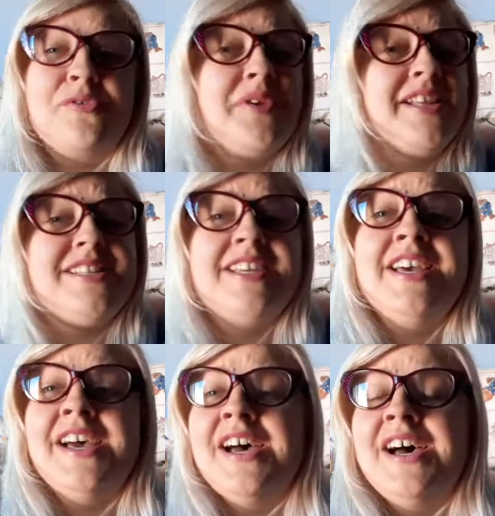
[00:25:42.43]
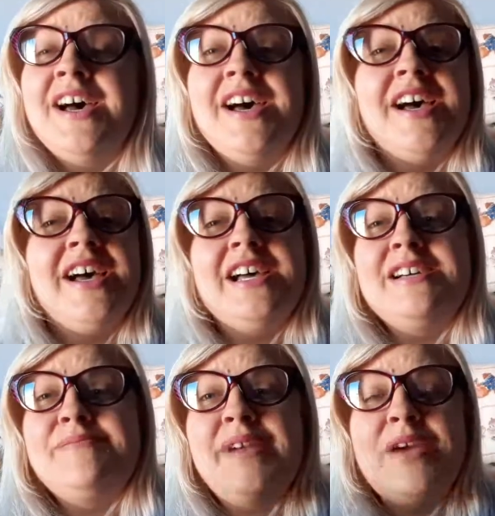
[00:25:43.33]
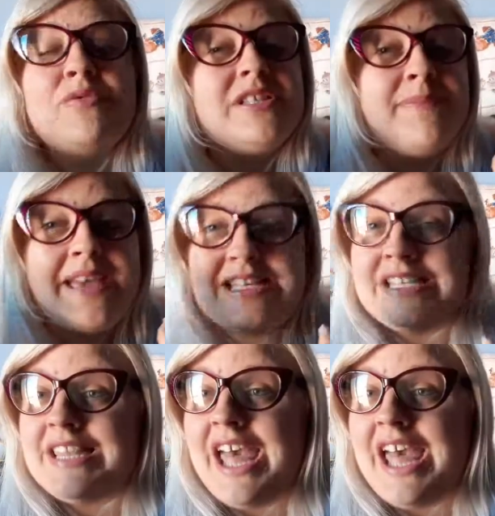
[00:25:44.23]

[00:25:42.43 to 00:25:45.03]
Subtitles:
It was amazing